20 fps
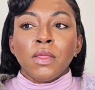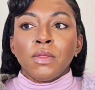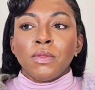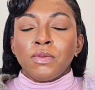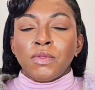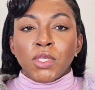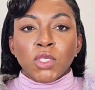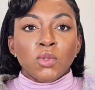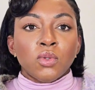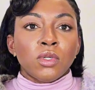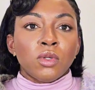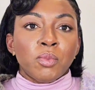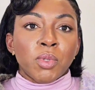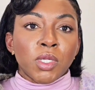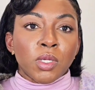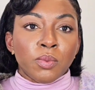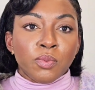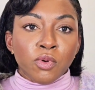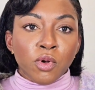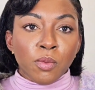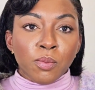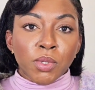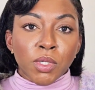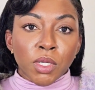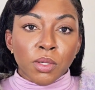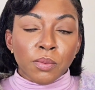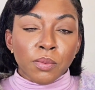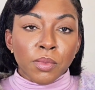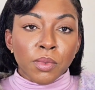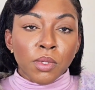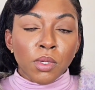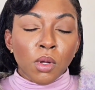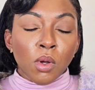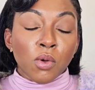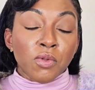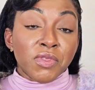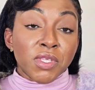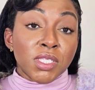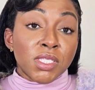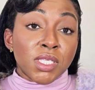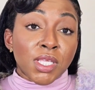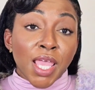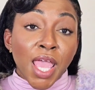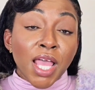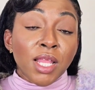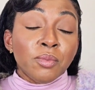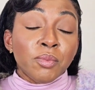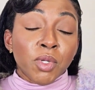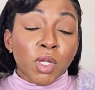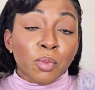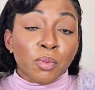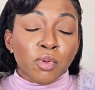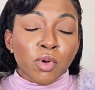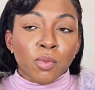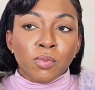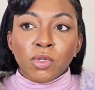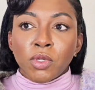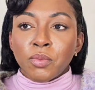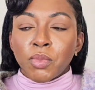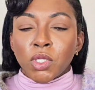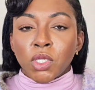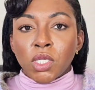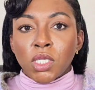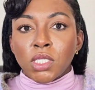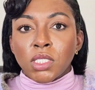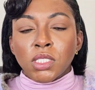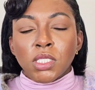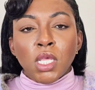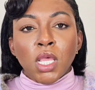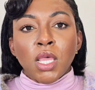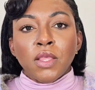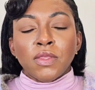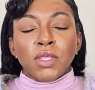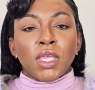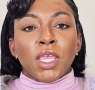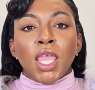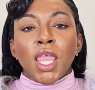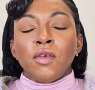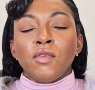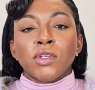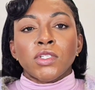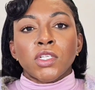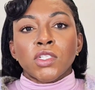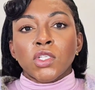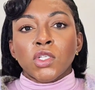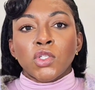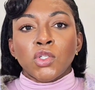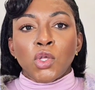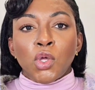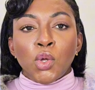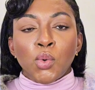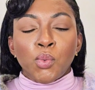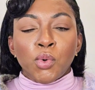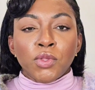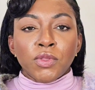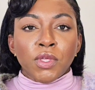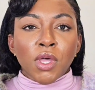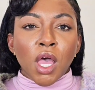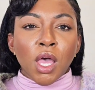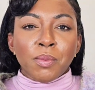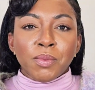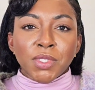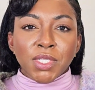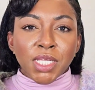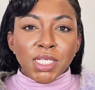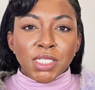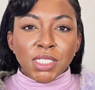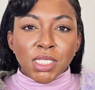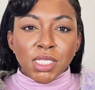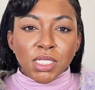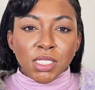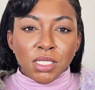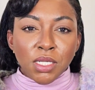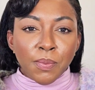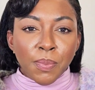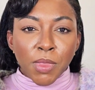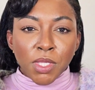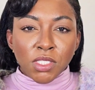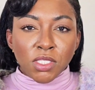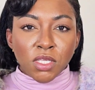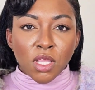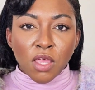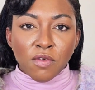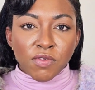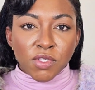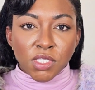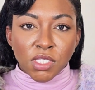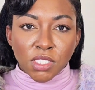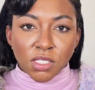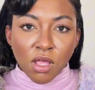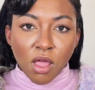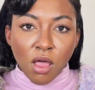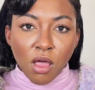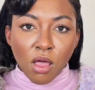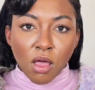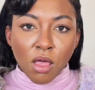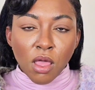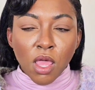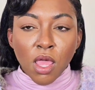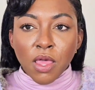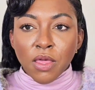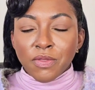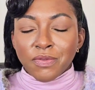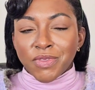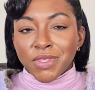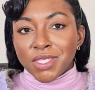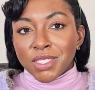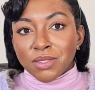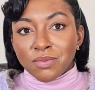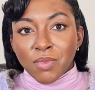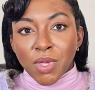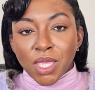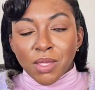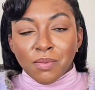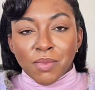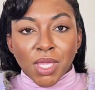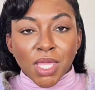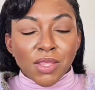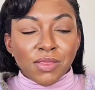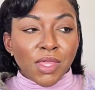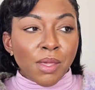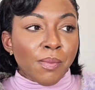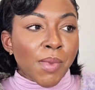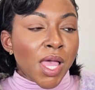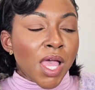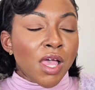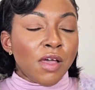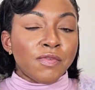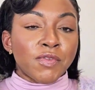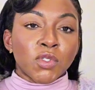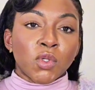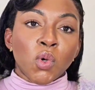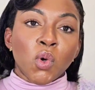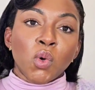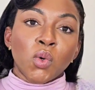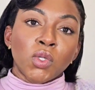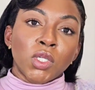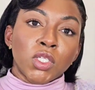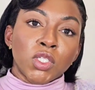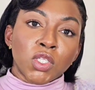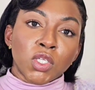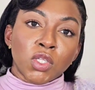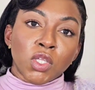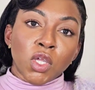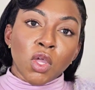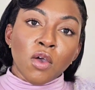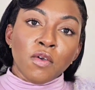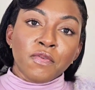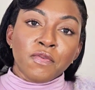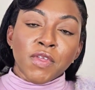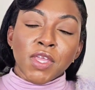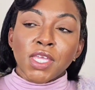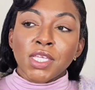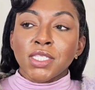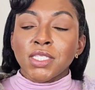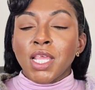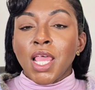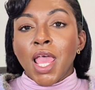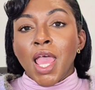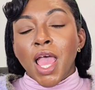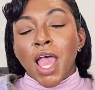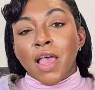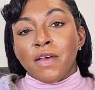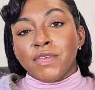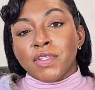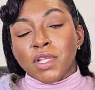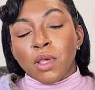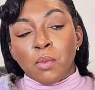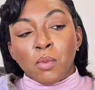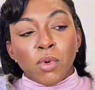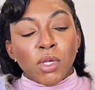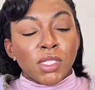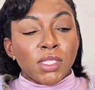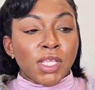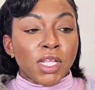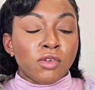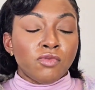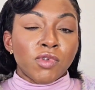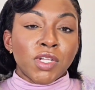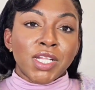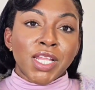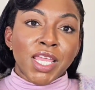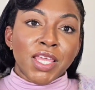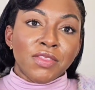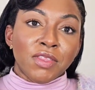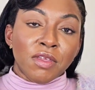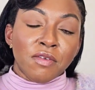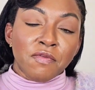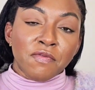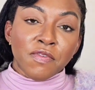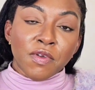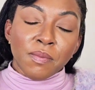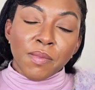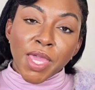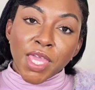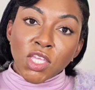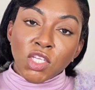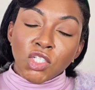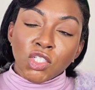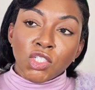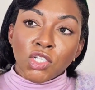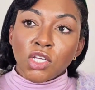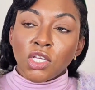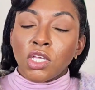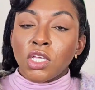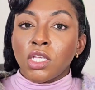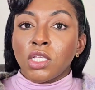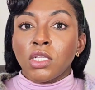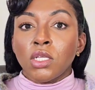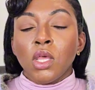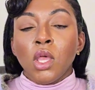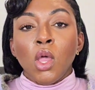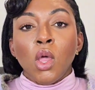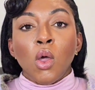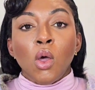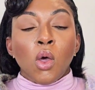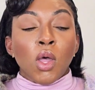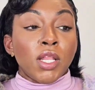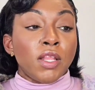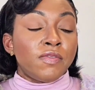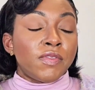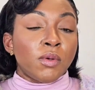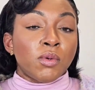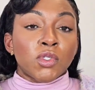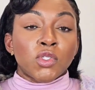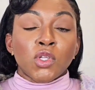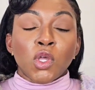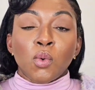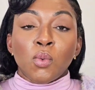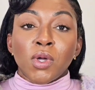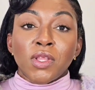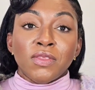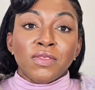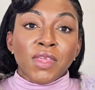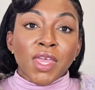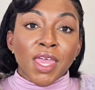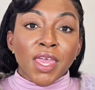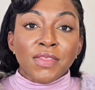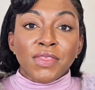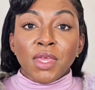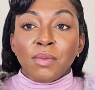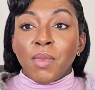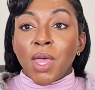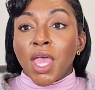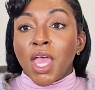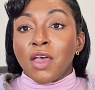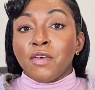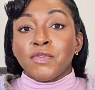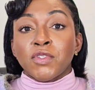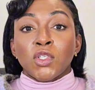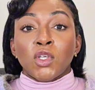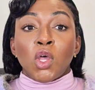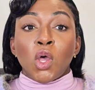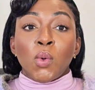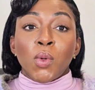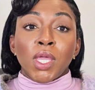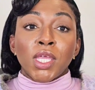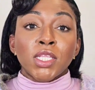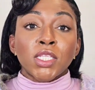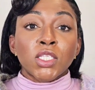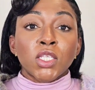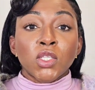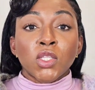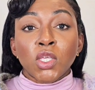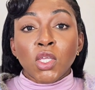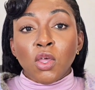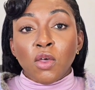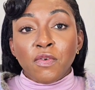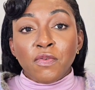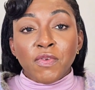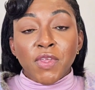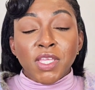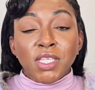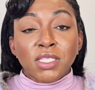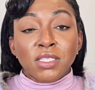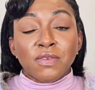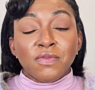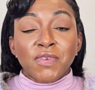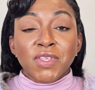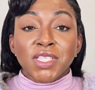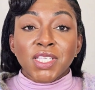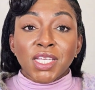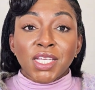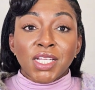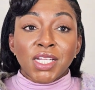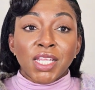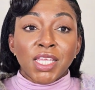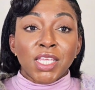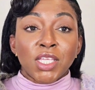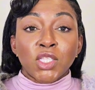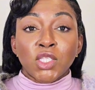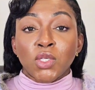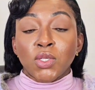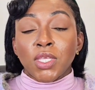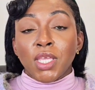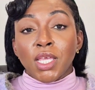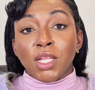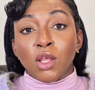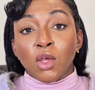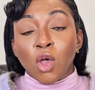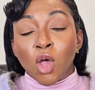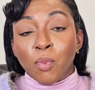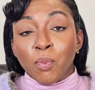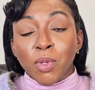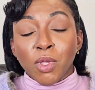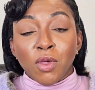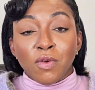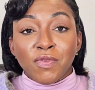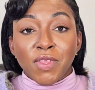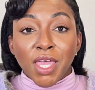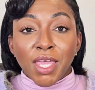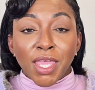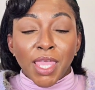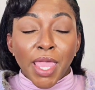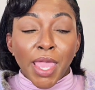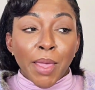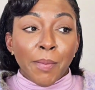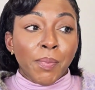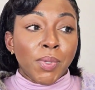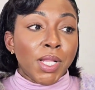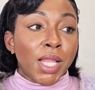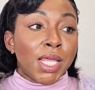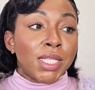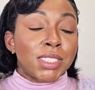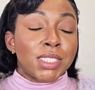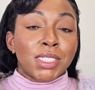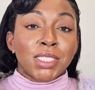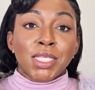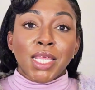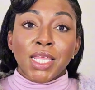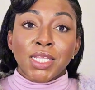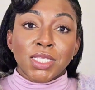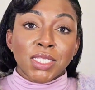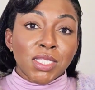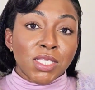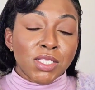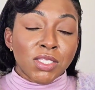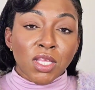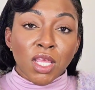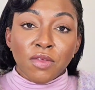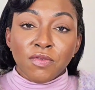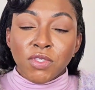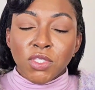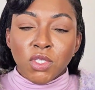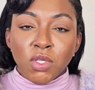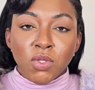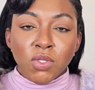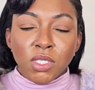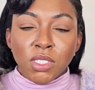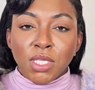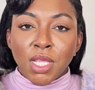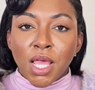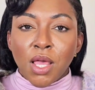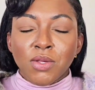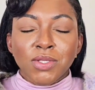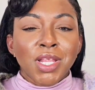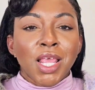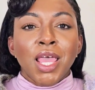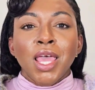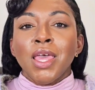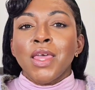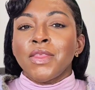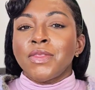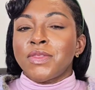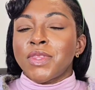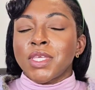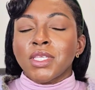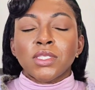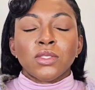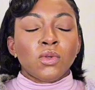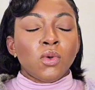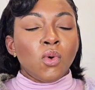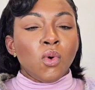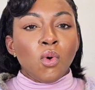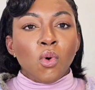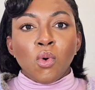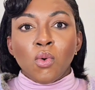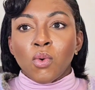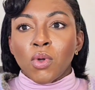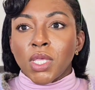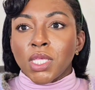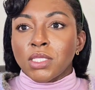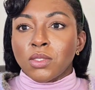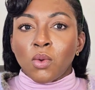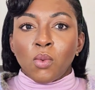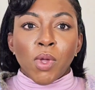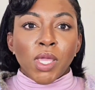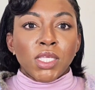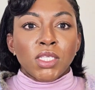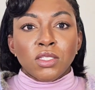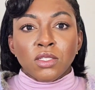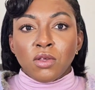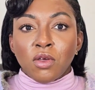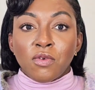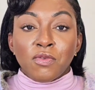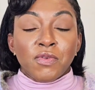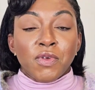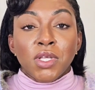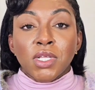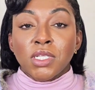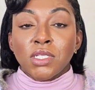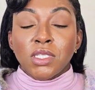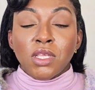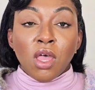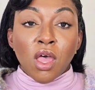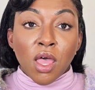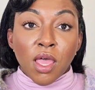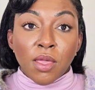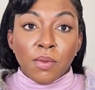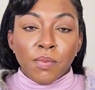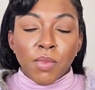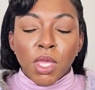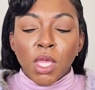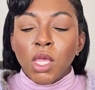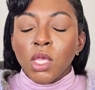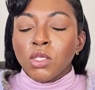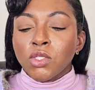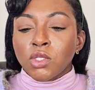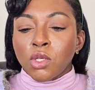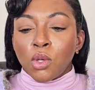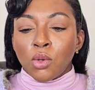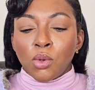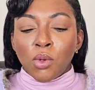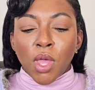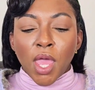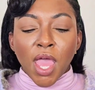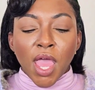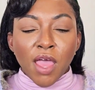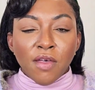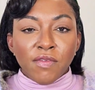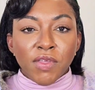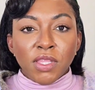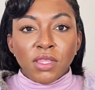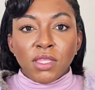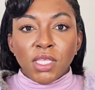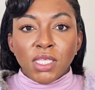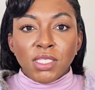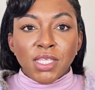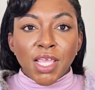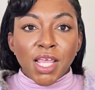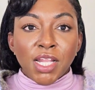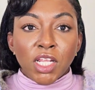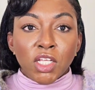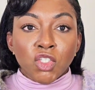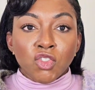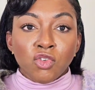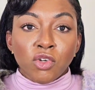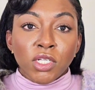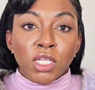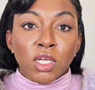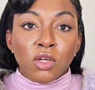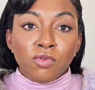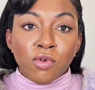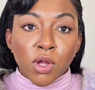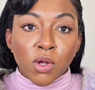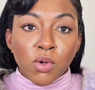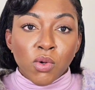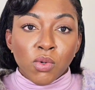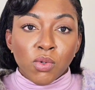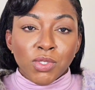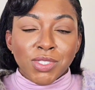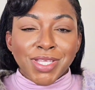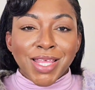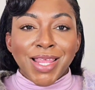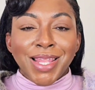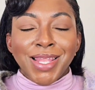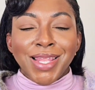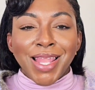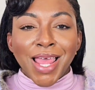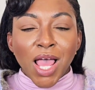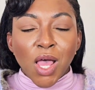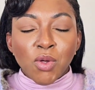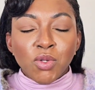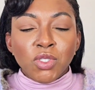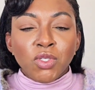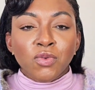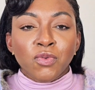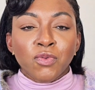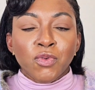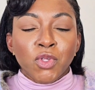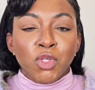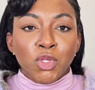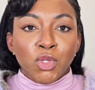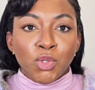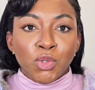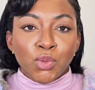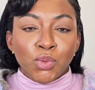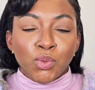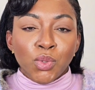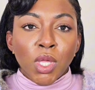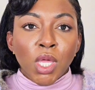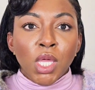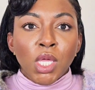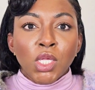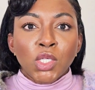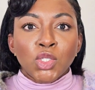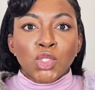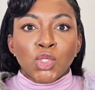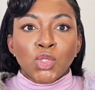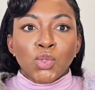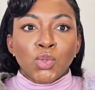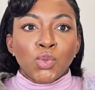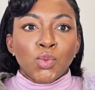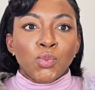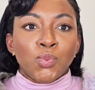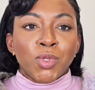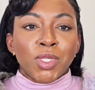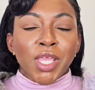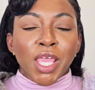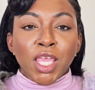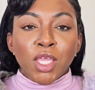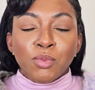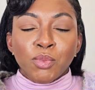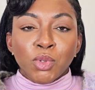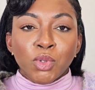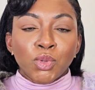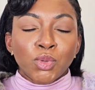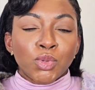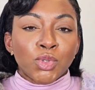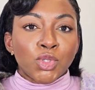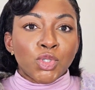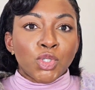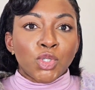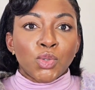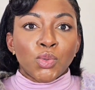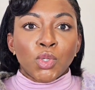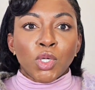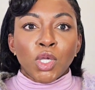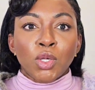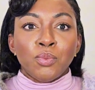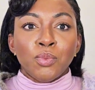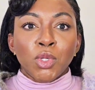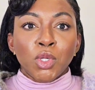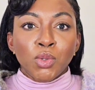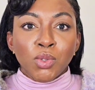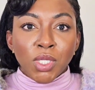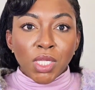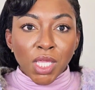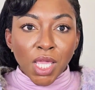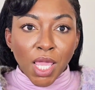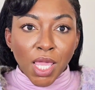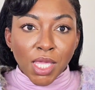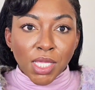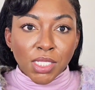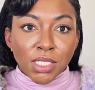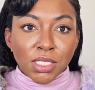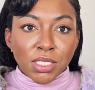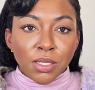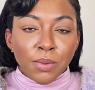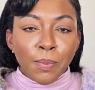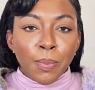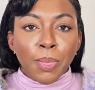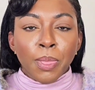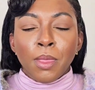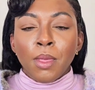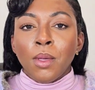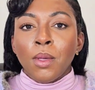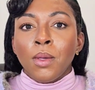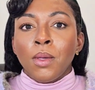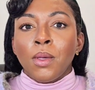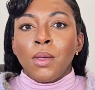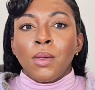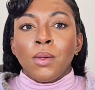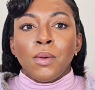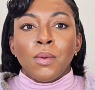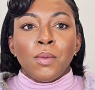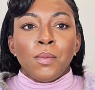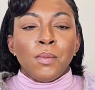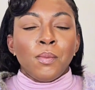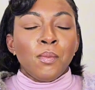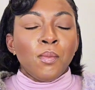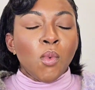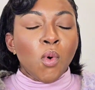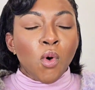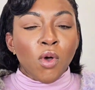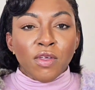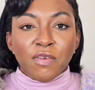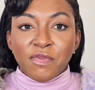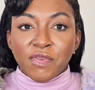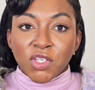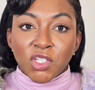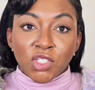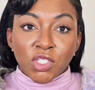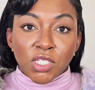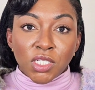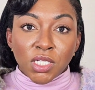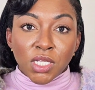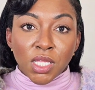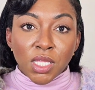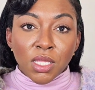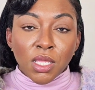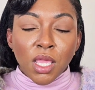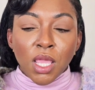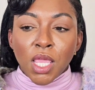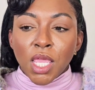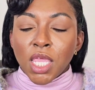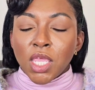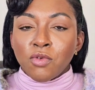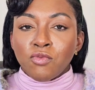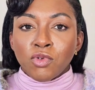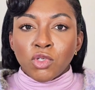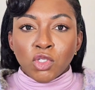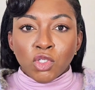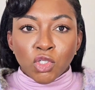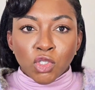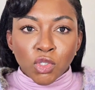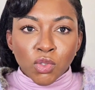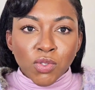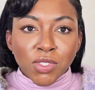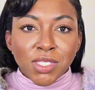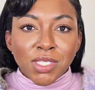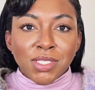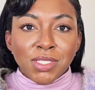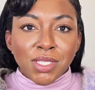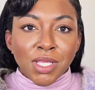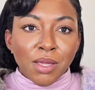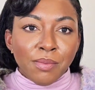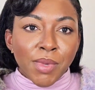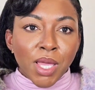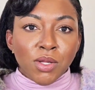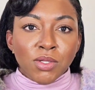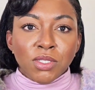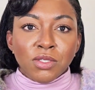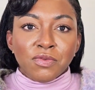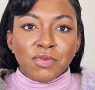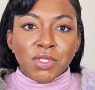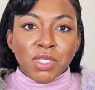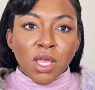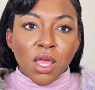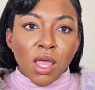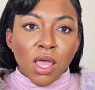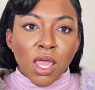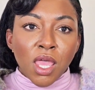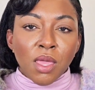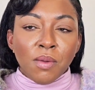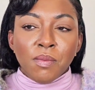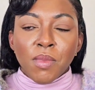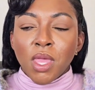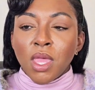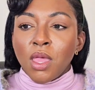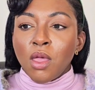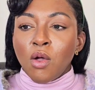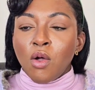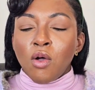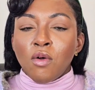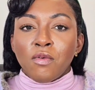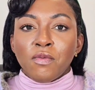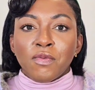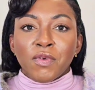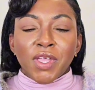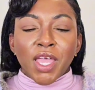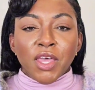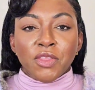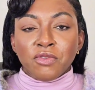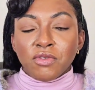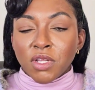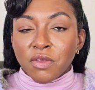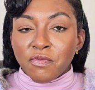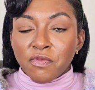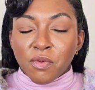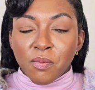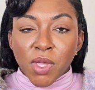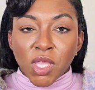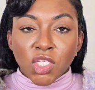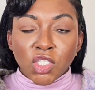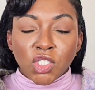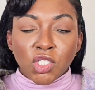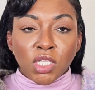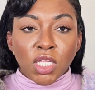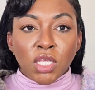This would have been a problem, or this can be a problem, because the carer doesn't know what the updated services are. This may mean they might have to call into the office, have someone then relay the information, and if there was no one there, they might have to go into the office physically to get a copy of that care plan to take to the service user's house. This all is a waste of time. So having these electronic records allows for you to be able to communicate more efficiently. It reduces the amount of time of gathering information.